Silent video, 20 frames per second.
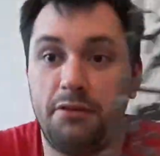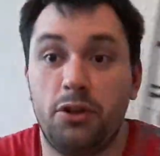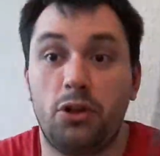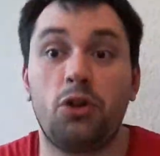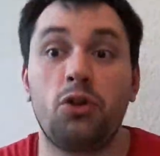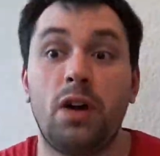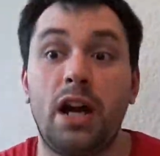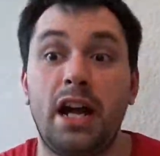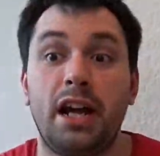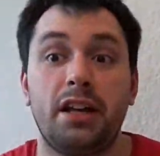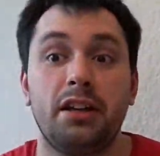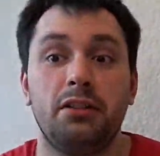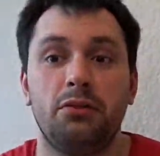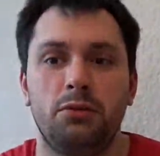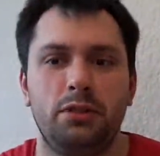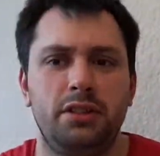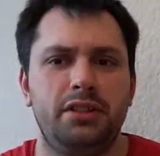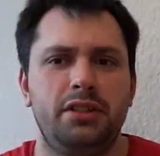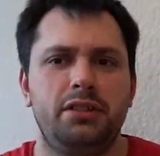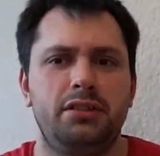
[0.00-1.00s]
a Kraken,
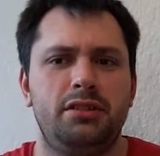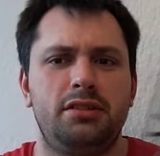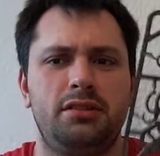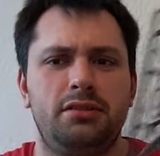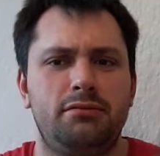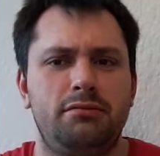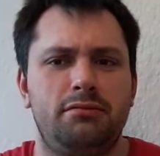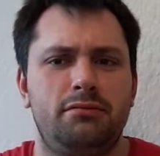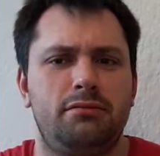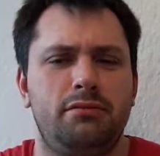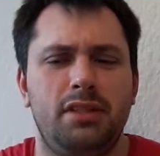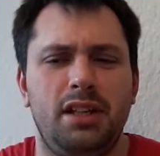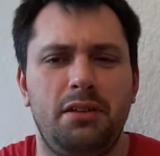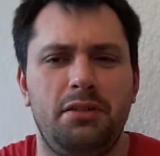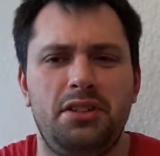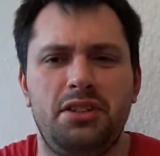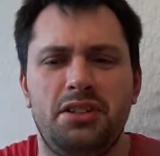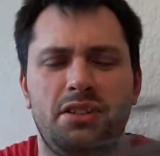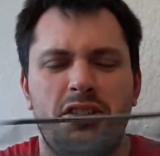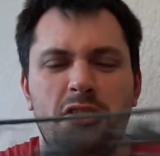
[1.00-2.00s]
which is
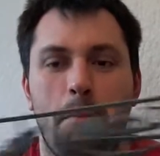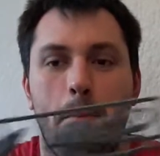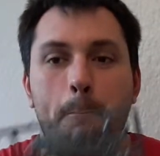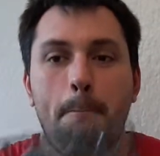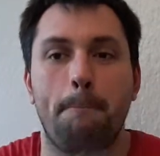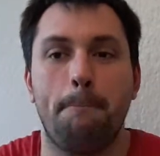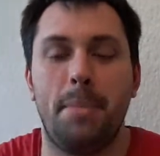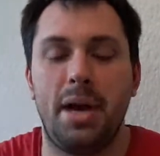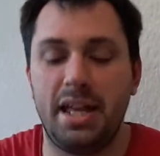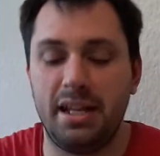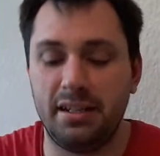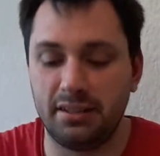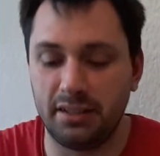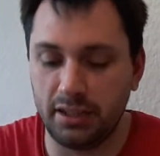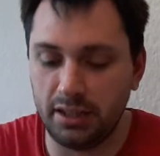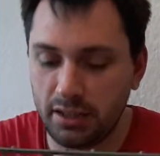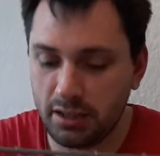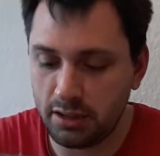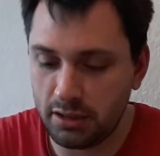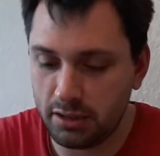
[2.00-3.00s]
just
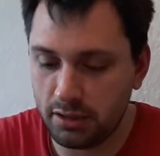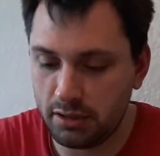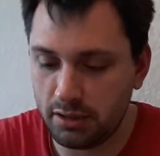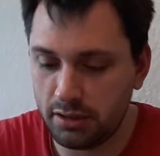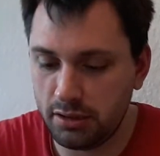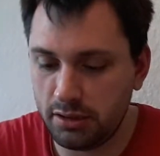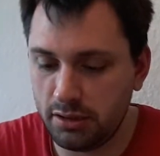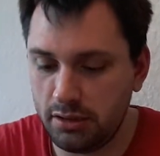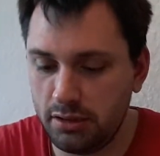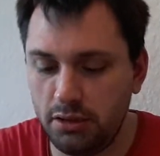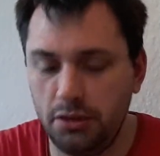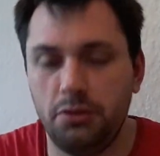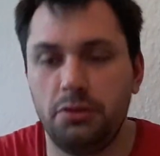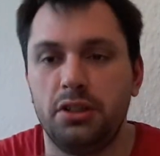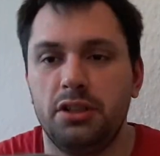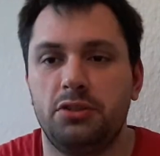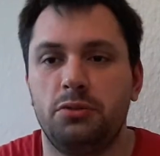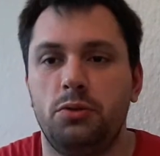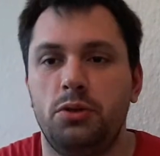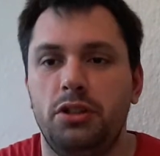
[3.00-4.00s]
amazing. Who
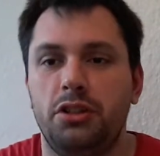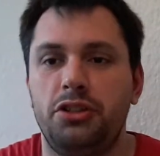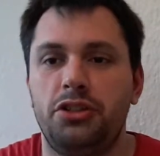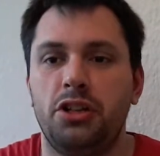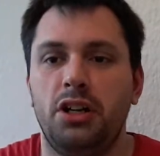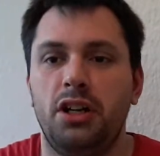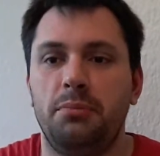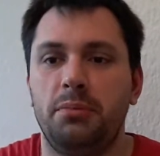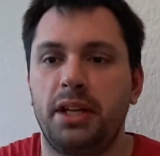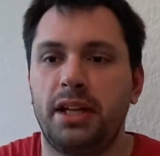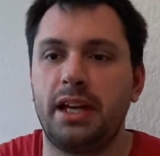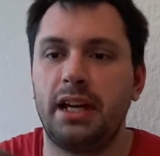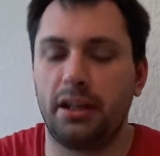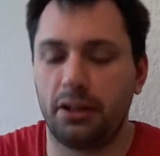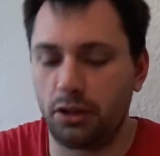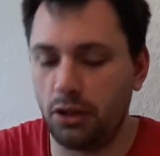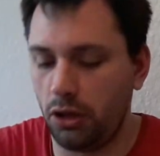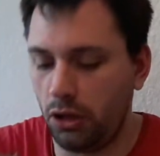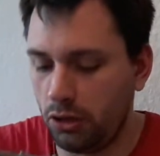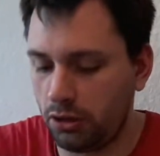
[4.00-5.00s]
doesn't want a giant
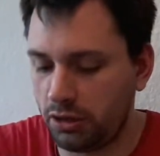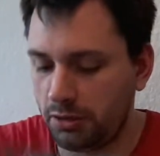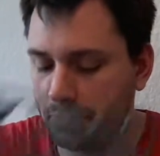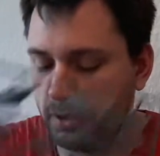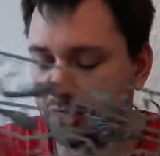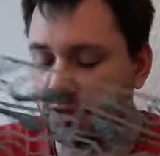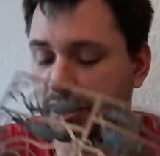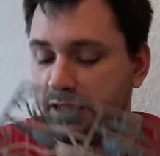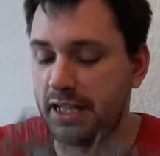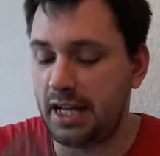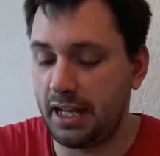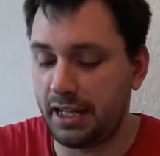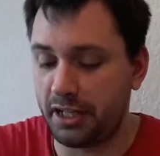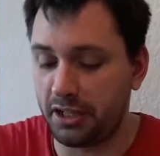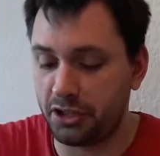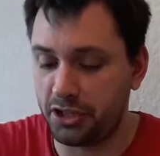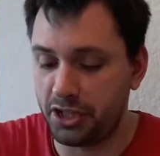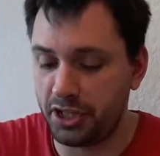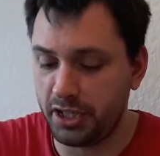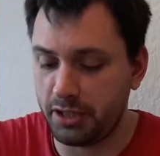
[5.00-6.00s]
mechanical octopus
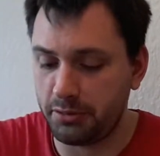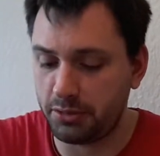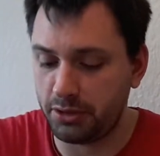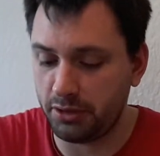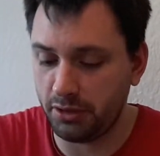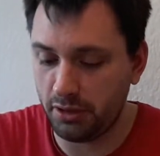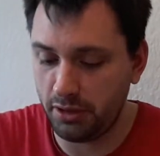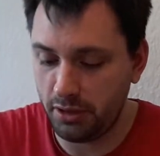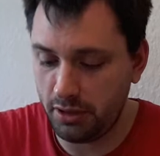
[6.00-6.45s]
attacking ships?